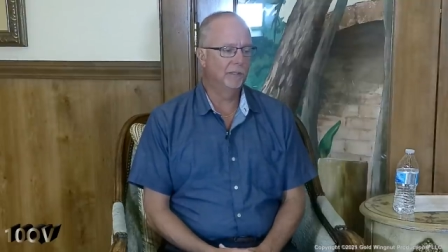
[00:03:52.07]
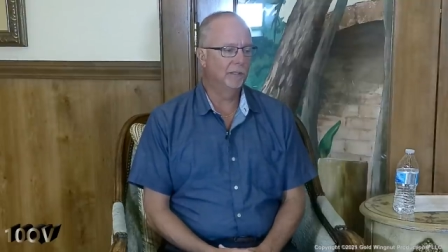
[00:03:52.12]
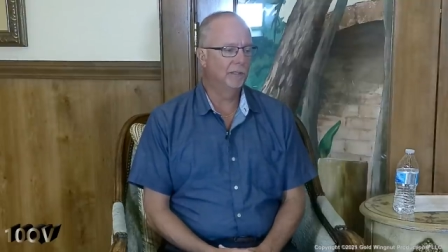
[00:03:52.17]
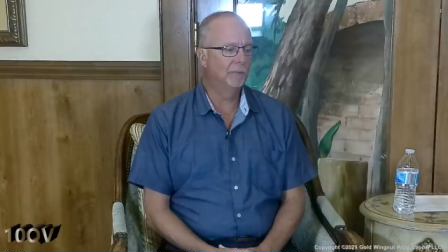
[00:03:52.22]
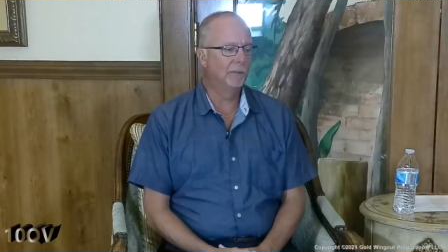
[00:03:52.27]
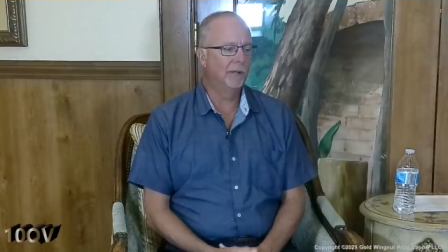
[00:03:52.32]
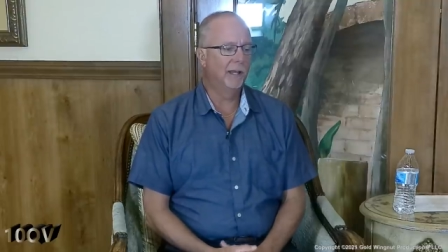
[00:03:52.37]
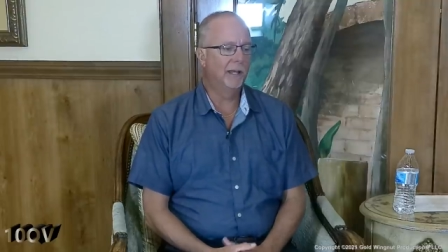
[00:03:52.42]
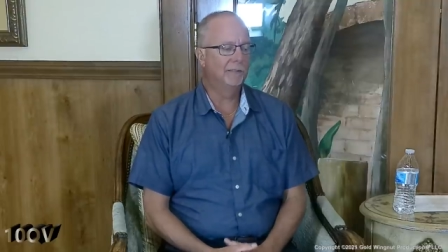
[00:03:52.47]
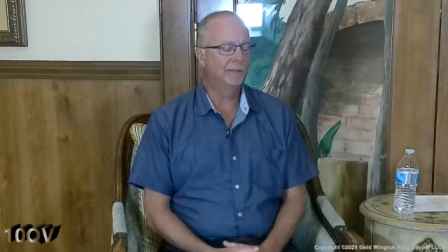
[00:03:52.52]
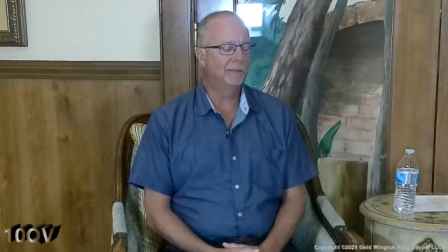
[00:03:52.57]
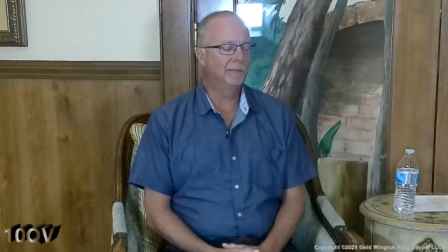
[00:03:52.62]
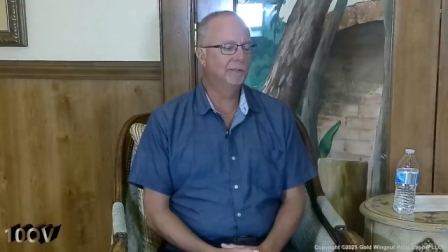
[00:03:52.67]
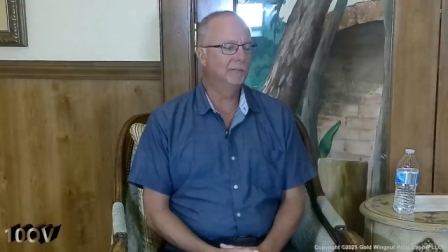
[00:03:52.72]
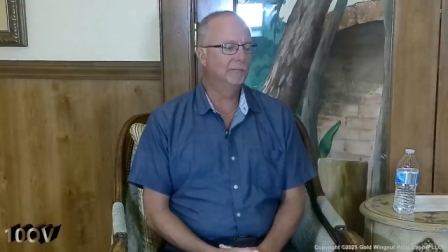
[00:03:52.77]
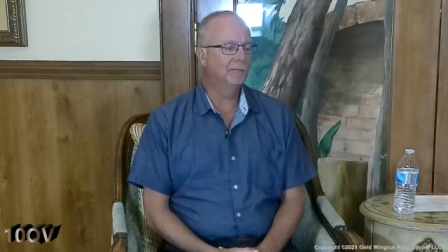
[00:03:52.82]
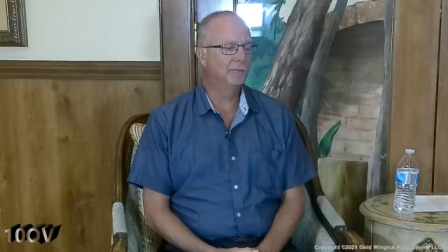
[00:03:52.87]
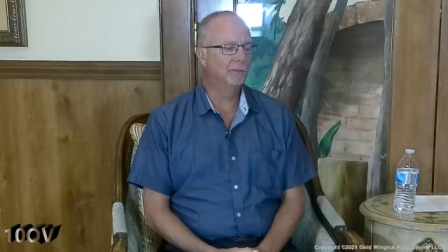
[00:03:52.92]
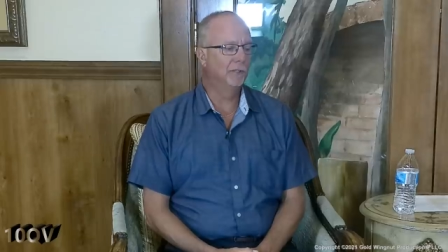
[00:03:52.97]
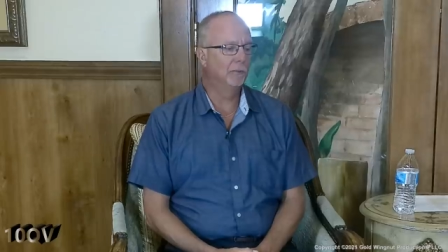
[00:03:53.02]

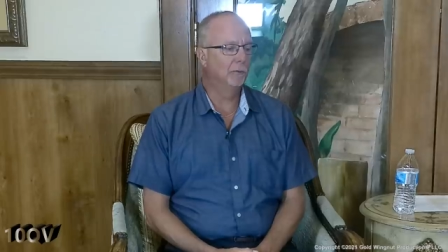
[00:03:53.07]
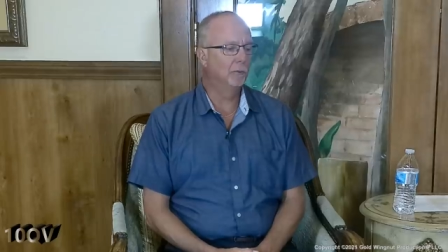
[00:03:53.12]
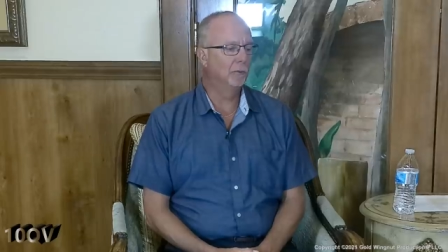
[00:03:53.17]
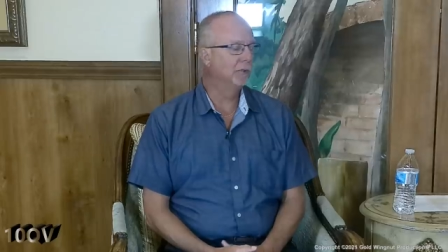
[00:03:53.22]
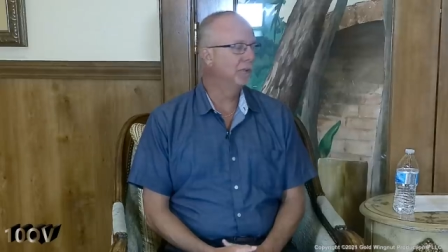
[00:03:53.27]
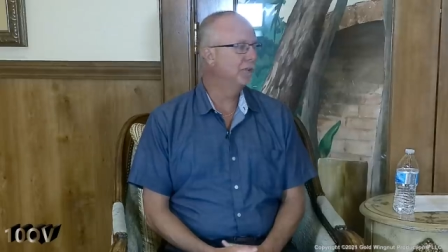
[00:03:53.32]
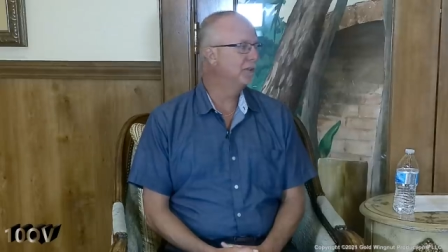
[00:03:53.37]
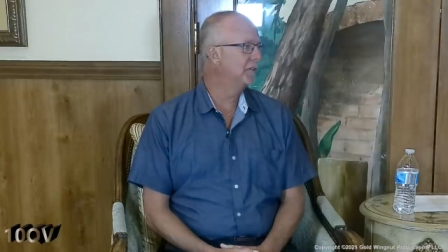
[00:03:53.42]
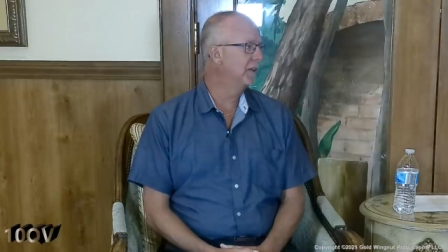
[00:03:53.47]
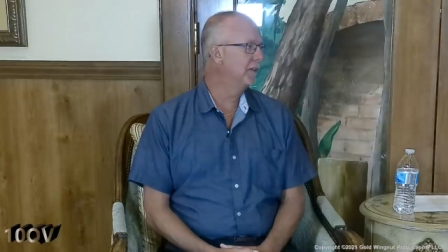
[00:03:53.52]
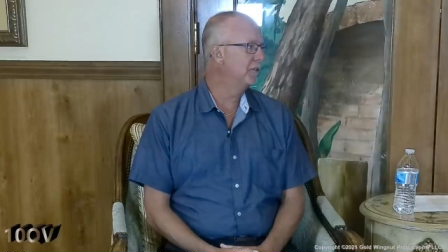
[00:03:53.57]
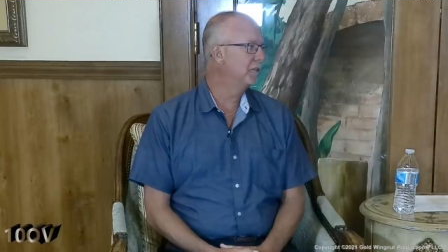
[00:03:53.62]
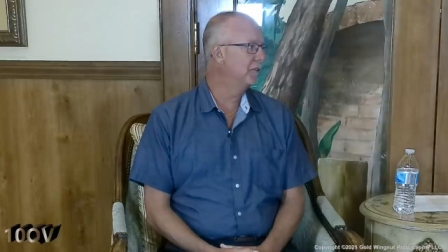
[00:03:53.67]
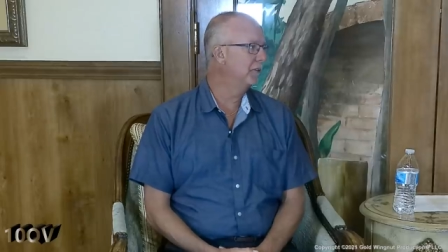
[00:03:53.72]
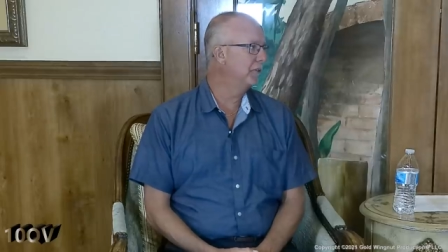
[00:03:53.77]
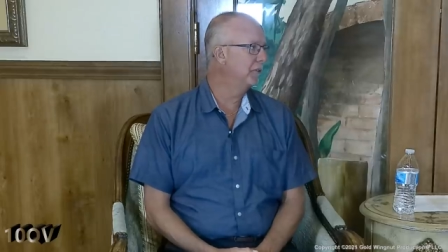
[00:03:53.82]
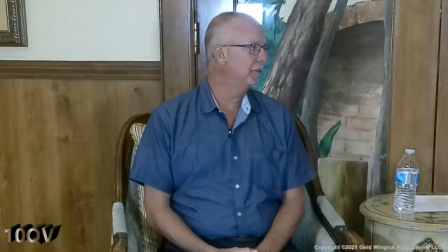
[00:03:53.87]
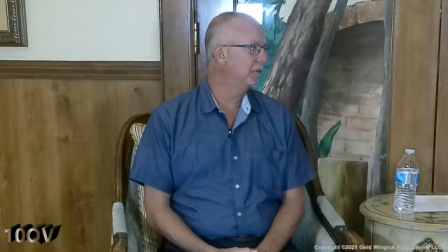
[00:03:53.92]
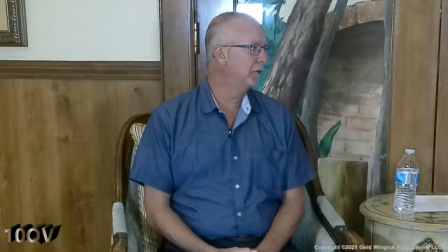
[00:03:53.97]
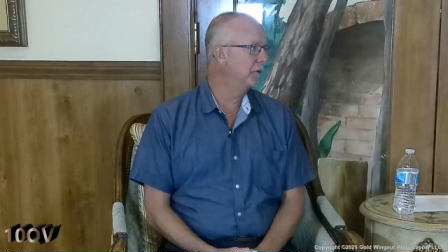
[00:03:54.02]
interactive
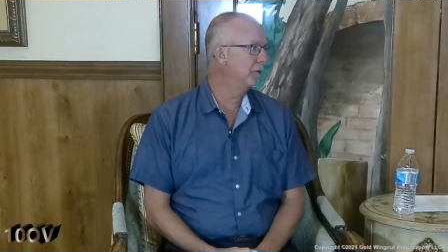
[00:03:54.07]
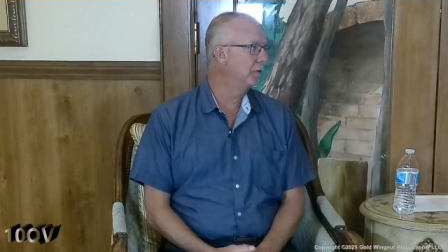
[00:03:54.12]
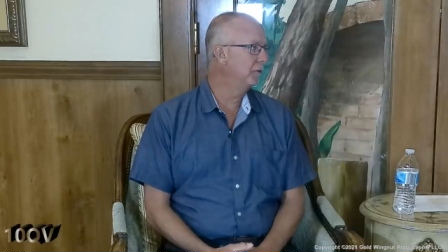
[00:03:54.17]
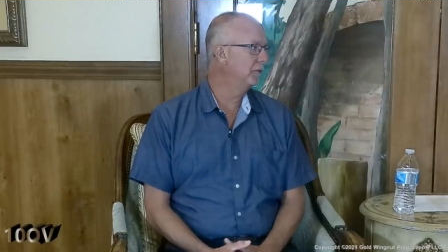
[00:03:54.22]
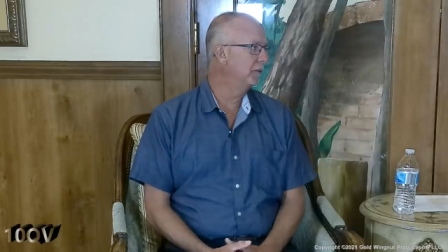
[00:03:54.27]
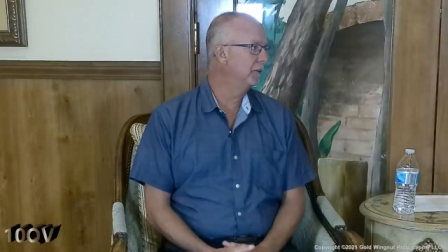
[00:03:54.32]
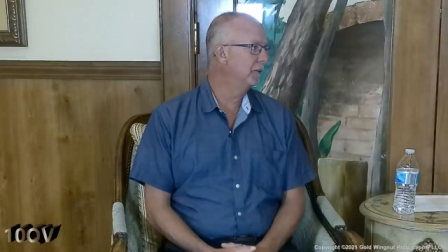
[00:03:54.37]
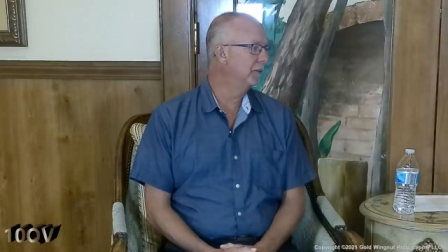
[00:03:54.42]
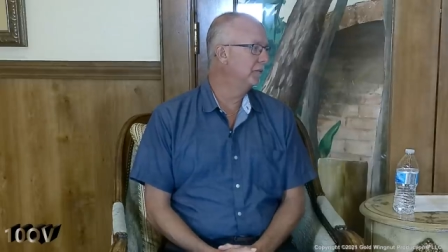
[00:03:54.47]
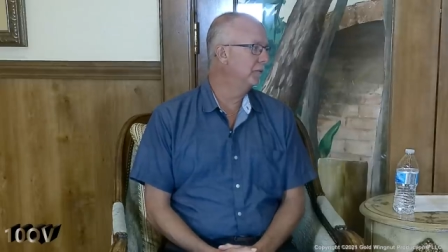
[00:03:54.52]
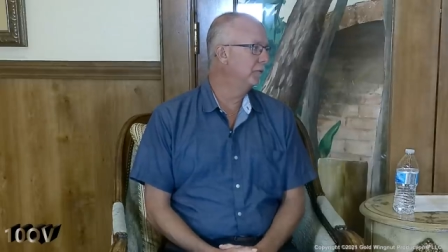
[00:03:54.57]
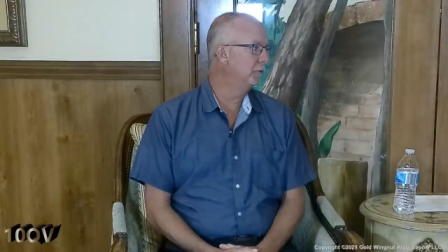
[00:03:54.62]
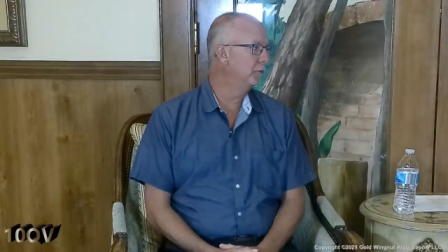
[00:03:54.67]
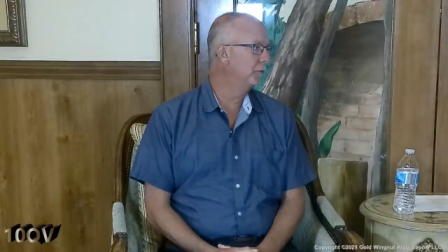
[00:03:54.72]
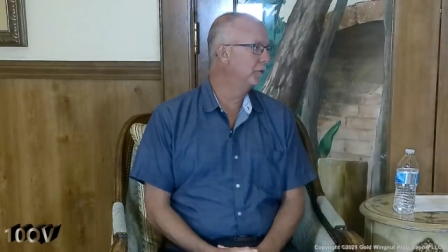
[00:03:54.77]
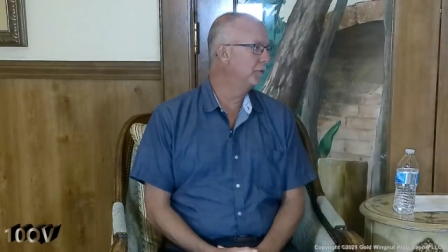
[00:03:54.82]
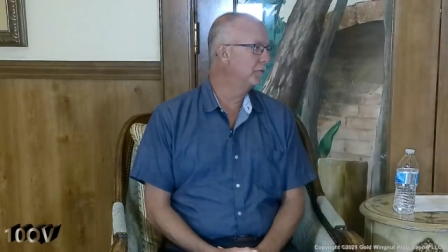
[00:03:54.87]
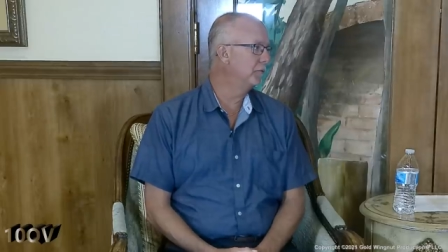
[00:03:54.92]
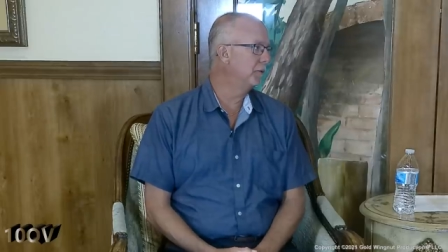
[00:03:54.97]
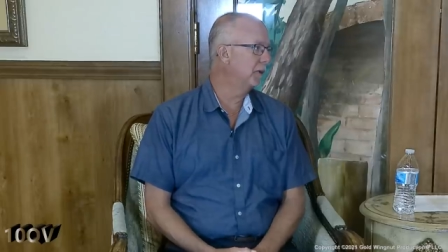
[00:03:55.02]
organization. You know, the
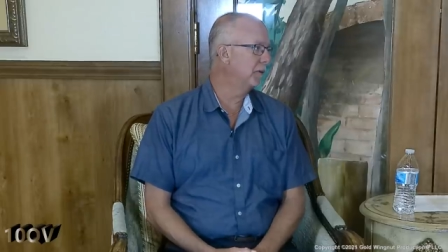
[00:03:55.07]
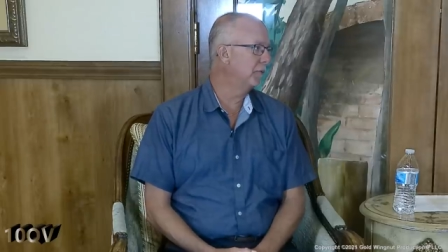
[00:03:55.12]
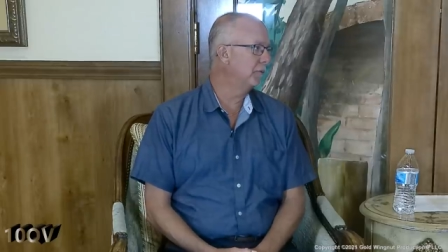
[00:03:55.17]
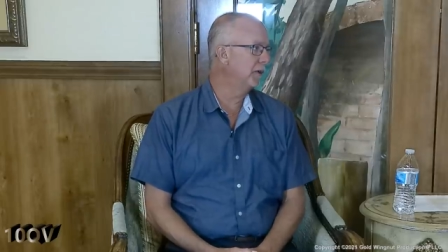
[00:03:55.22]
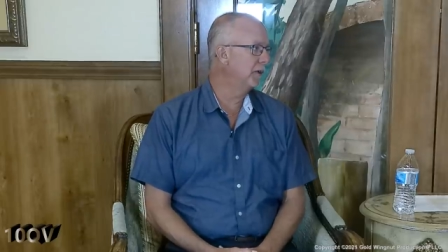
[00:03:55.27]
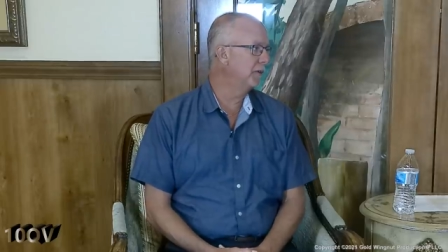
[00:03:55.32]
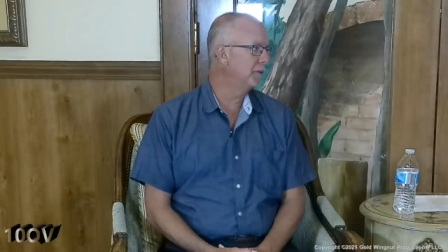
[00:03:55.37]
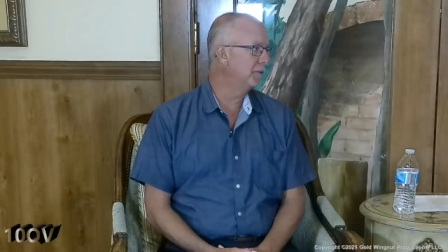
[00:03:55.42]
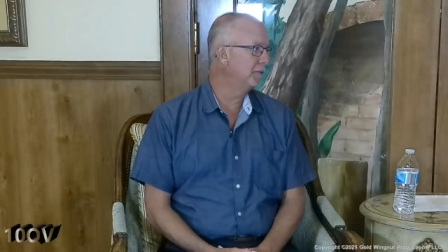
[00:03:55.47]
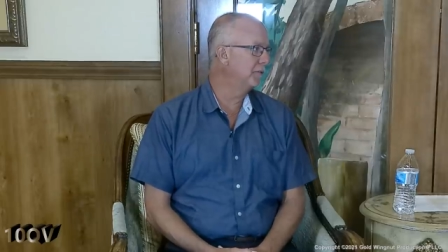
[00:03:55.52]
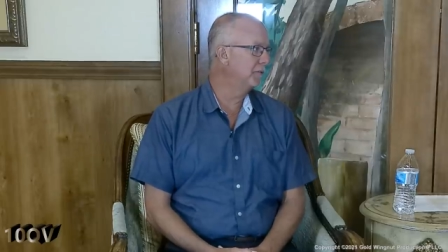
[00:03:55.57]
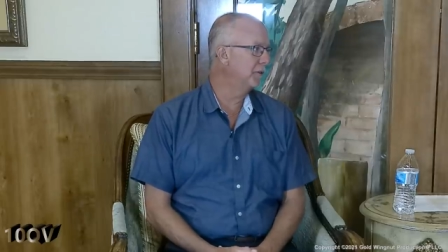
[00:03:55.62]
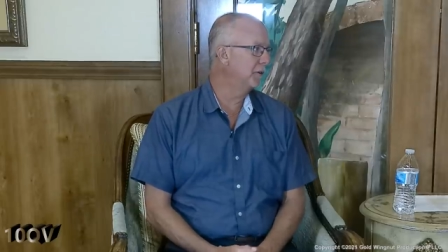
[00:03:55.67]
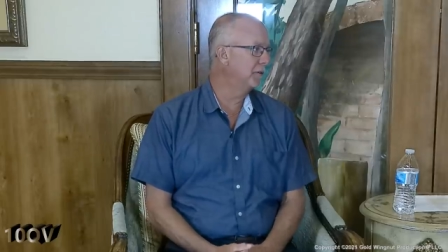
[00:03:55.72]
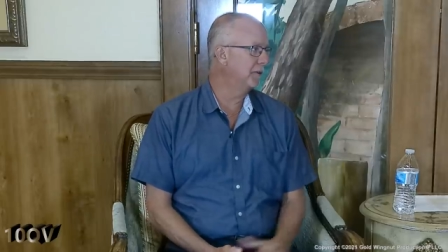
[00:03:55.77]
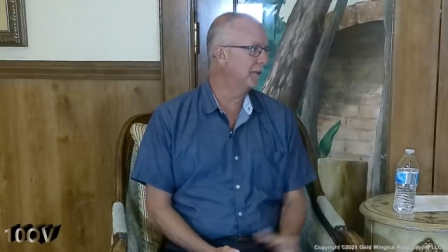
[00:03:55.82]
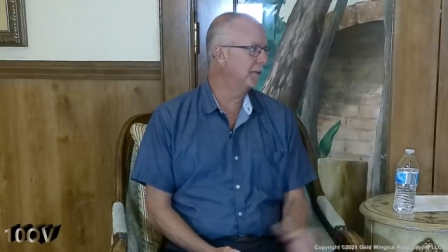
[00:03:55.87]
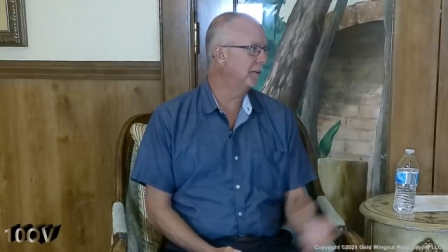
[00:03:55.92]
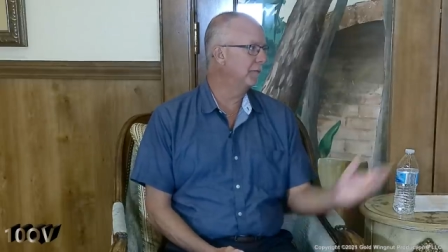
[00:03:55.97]
numerous recreation centers.